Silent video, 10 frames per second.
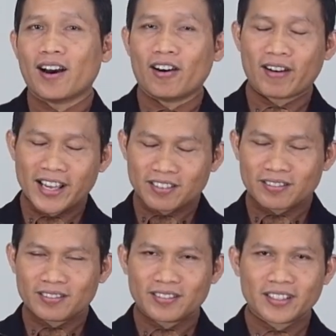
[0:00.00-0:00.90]
All right,
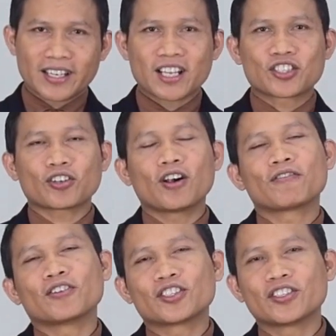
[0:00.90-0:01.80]
that's all
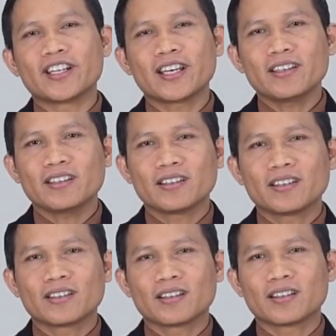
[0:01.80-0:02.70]
for today.
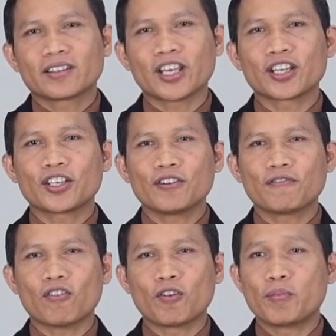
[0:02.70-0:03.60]
Thank you
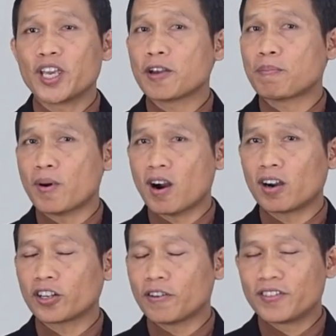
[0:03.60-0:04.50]
for being a
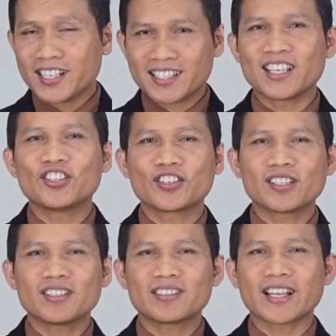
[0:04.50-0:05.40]
part of these
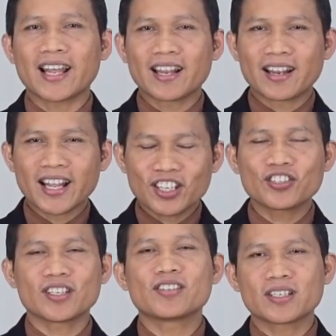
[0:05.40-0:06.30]
sessions, and next
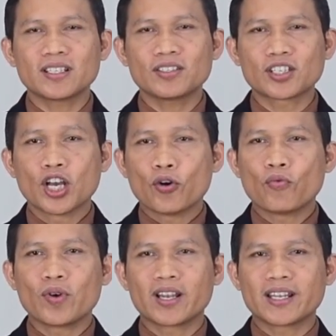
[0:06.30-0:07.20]
sessions
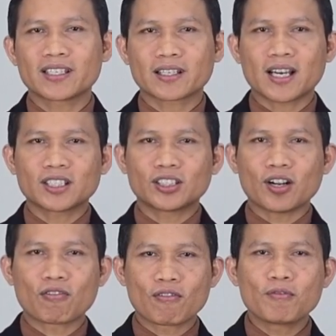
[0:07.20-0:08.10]
we'll discuss
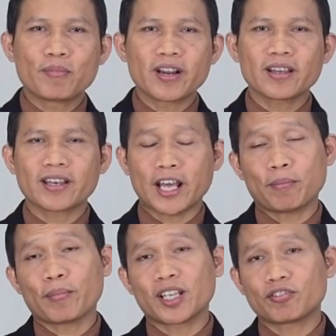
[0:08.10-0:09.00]
rubric
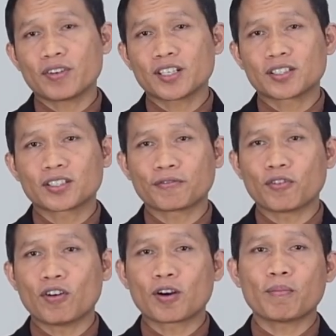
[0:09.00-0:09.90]
and metrics
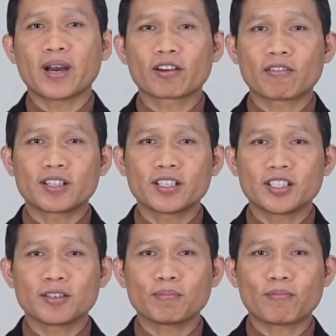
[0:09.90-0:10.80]
for
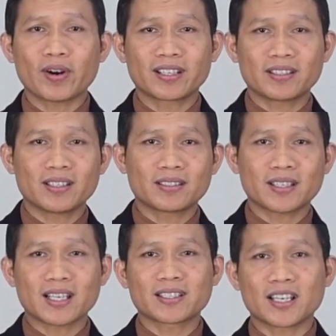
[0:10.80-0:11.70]
microteaching
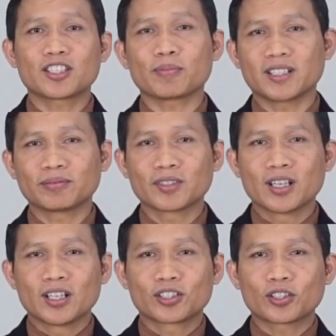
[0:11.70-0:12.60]
practice assessment.
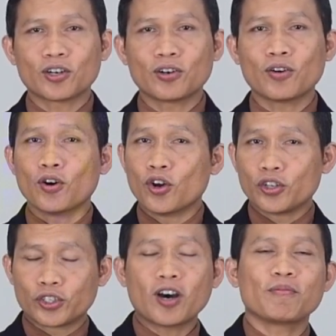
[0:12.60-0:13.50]
So
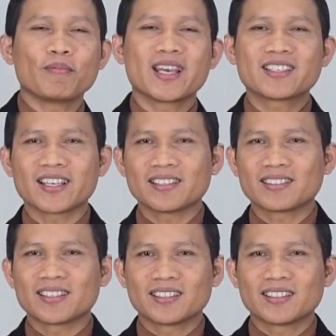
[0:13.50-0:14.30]
don't miss it.